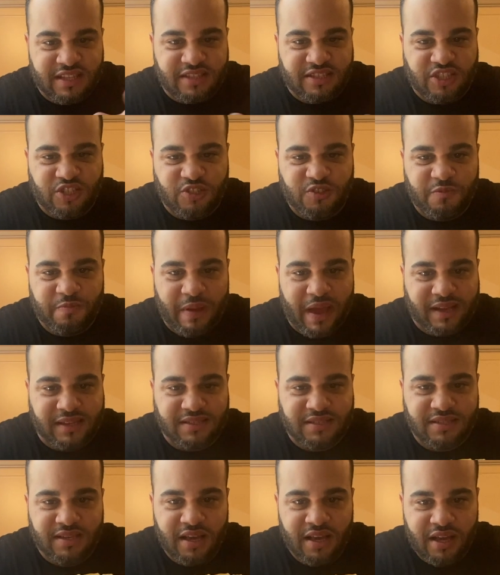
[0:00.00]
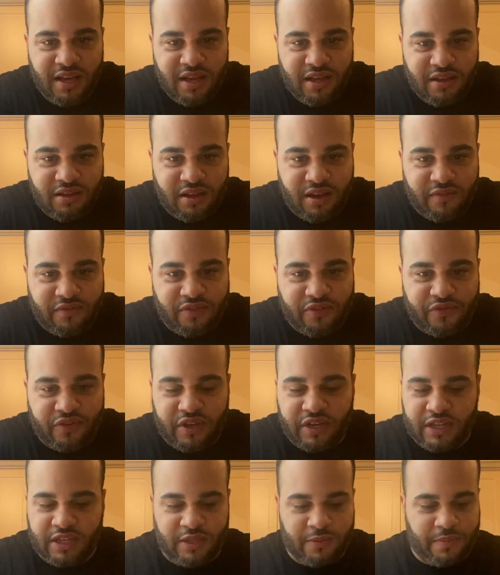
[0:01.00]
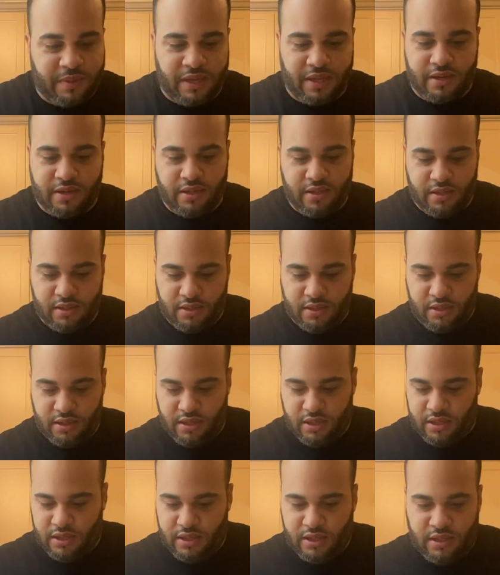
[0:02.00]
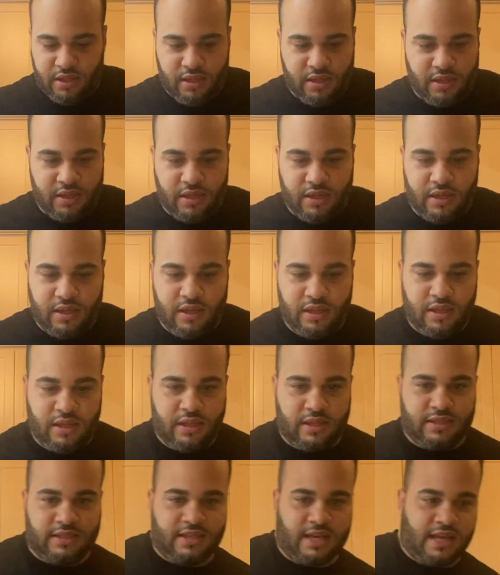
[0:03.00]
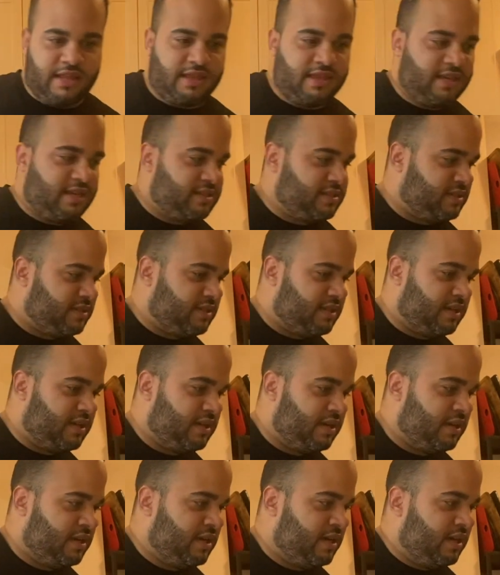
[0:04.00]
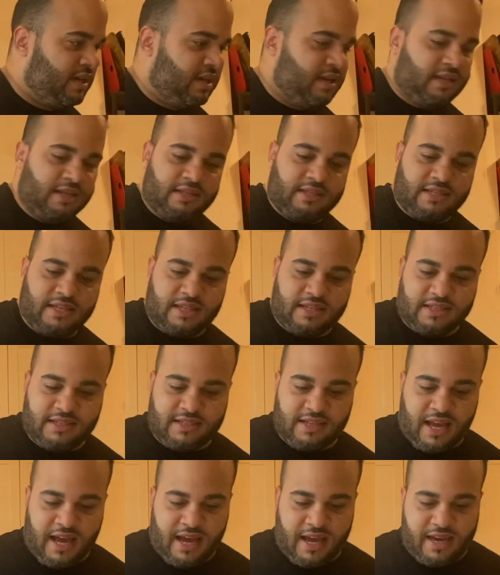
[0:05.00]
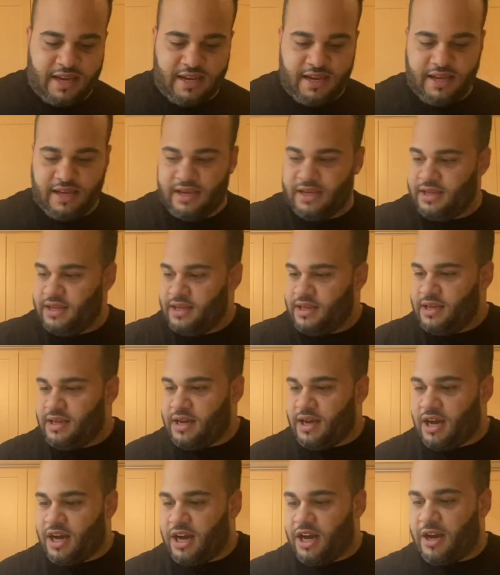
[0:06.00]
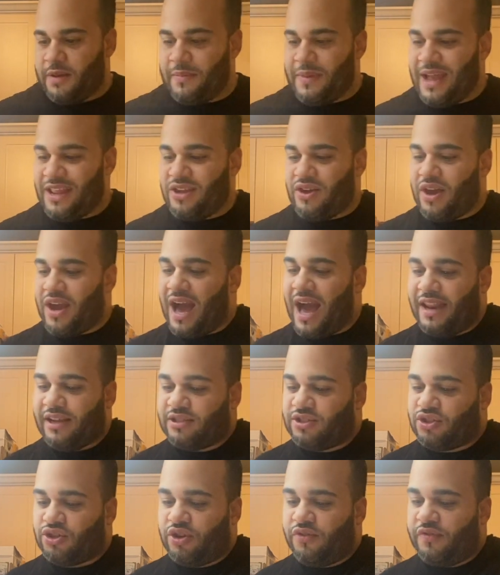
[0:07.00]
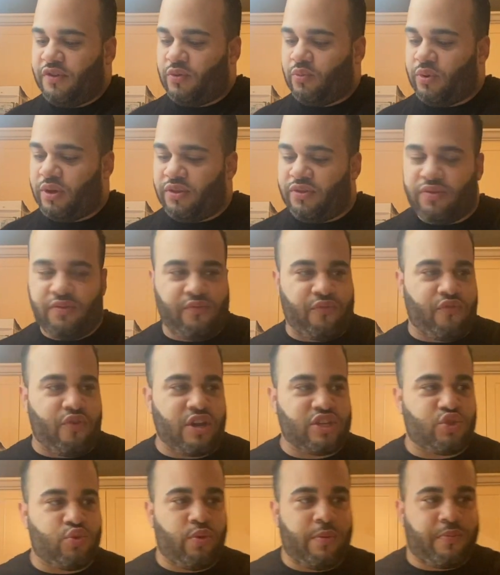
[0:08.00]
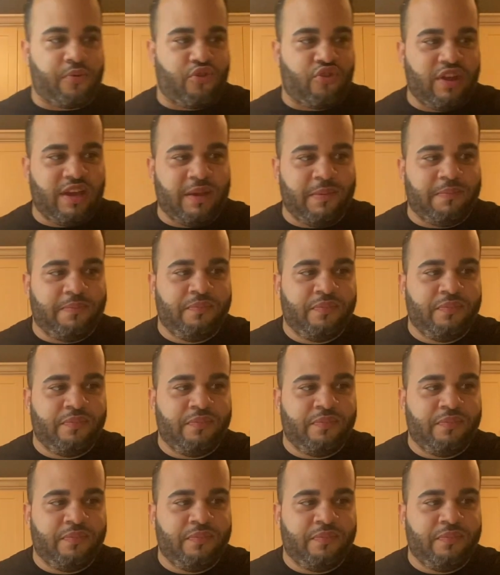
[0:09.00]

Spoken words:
specks of the vanilla bean. Let's get this to the side. And you gotta serve it with fresh whipped cream